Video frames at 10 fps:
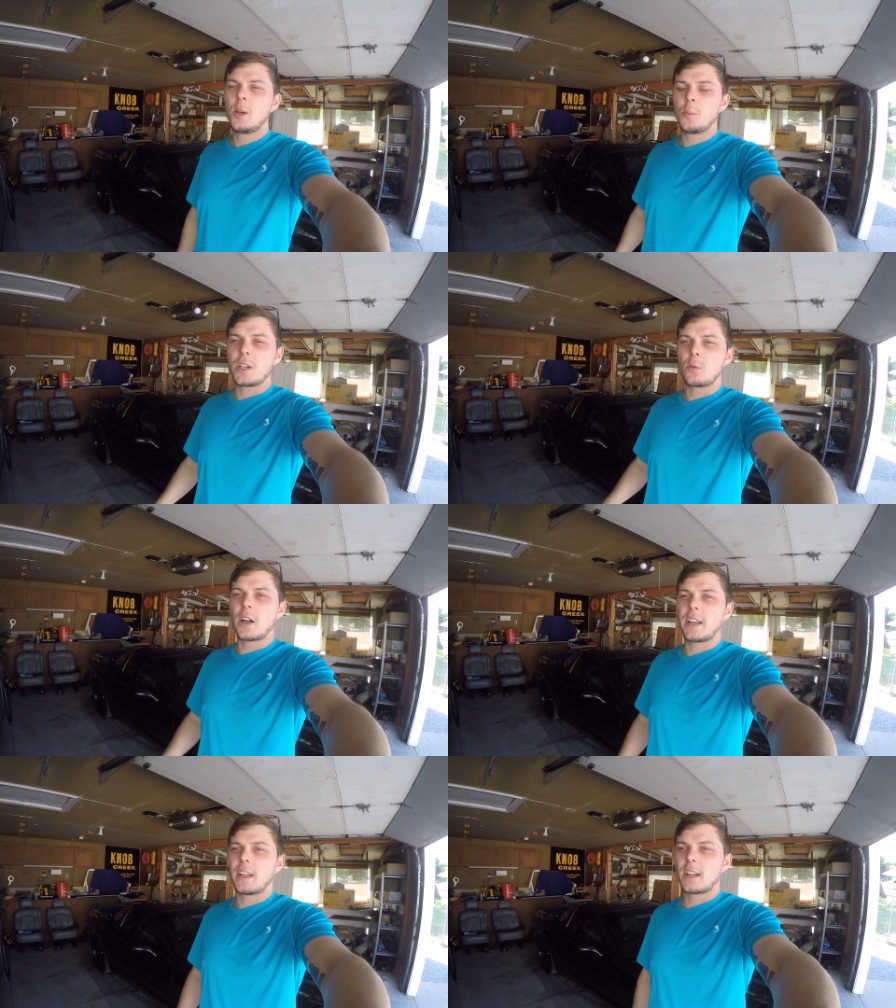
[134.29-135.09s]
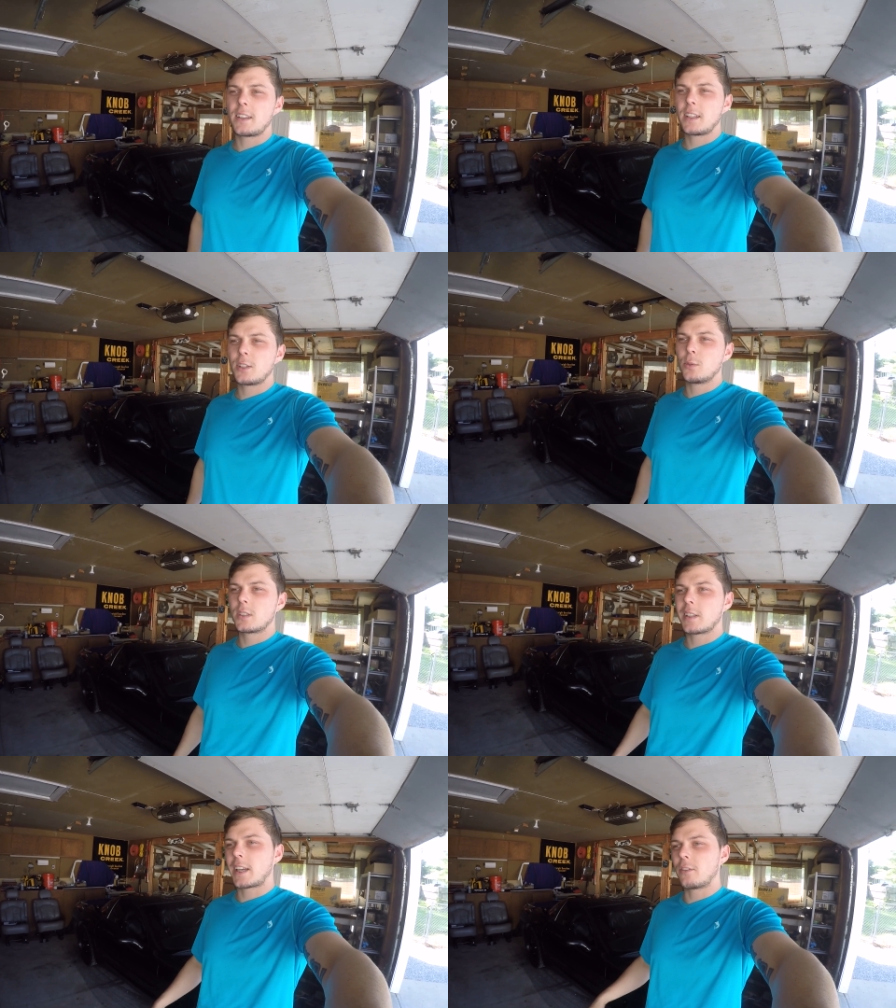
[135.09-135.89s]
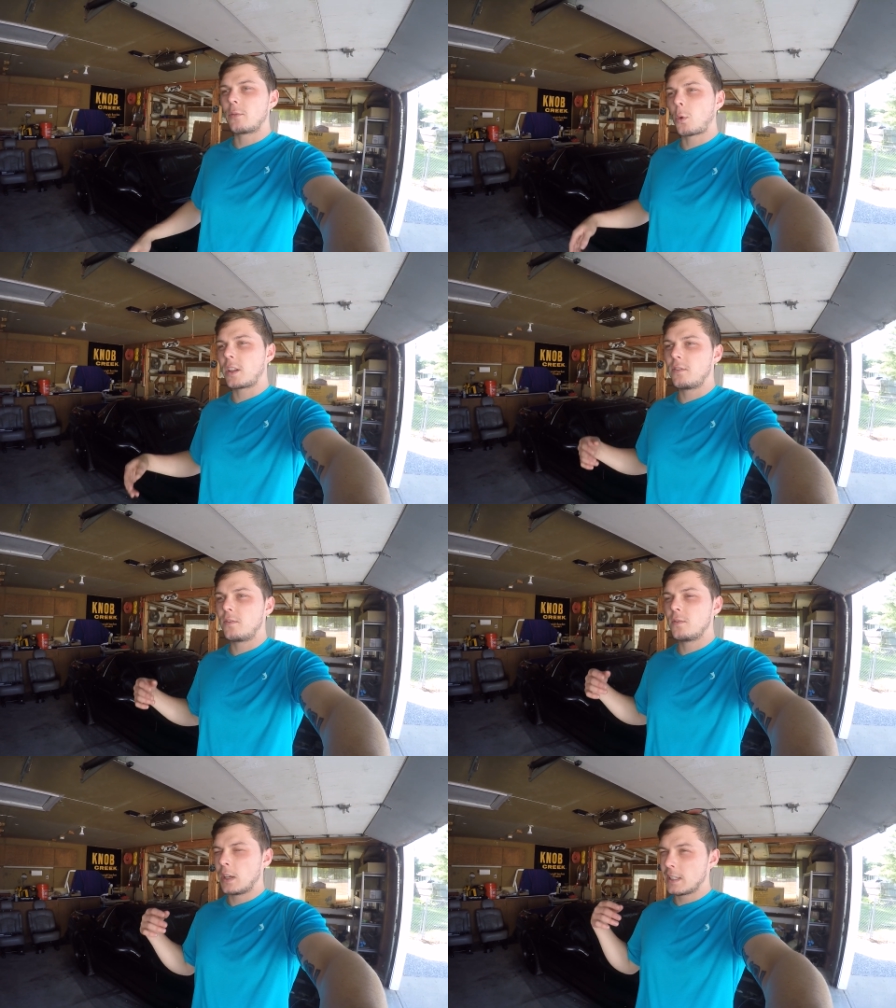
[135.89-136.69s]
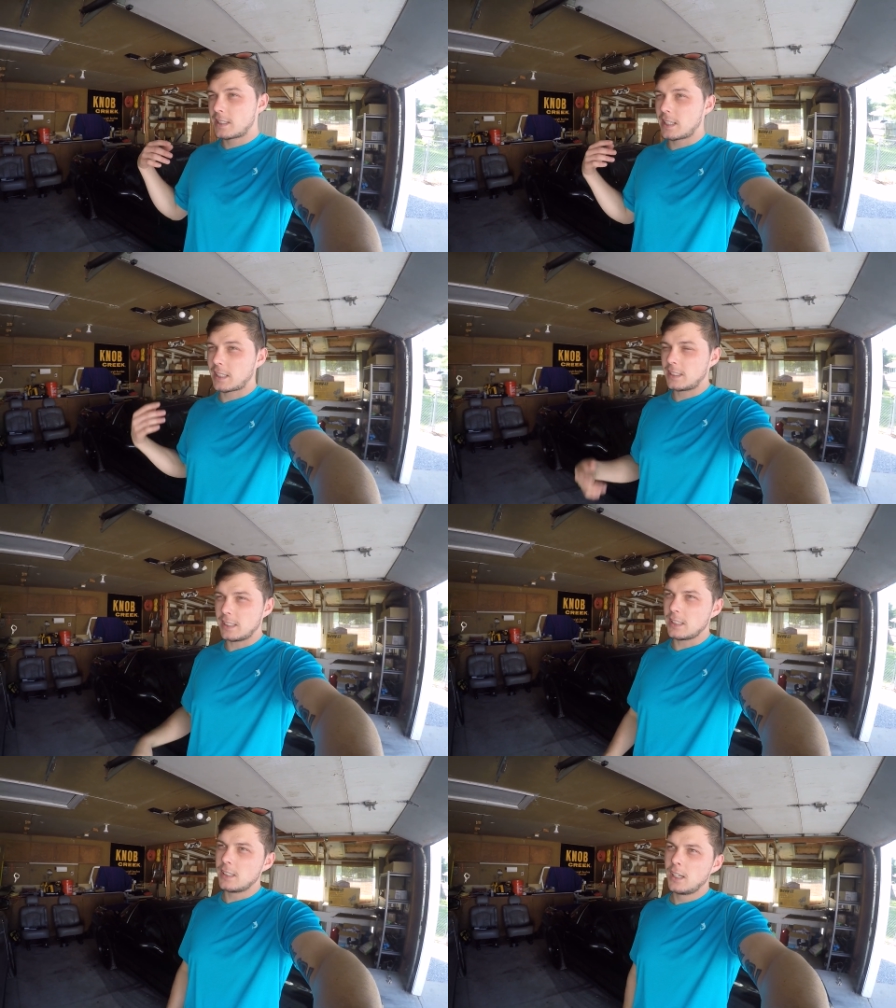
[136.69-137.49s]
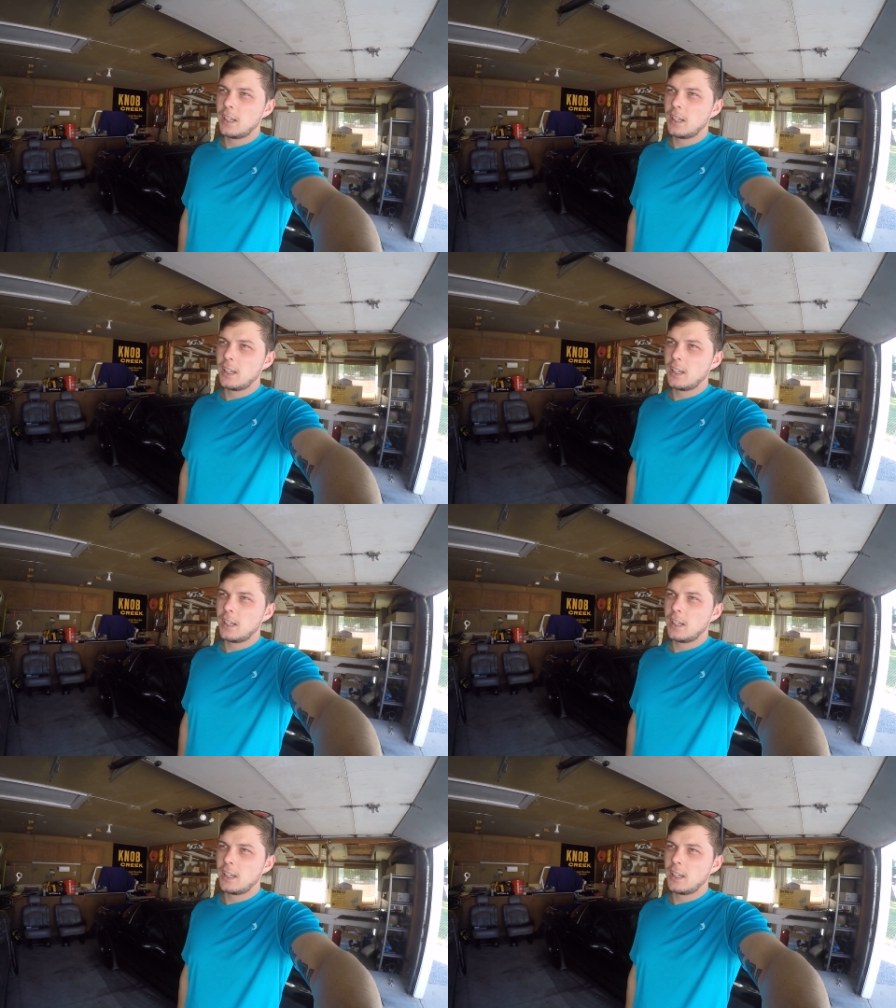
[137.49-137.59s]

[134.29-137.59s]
Betty White, and I think it was like a 40-60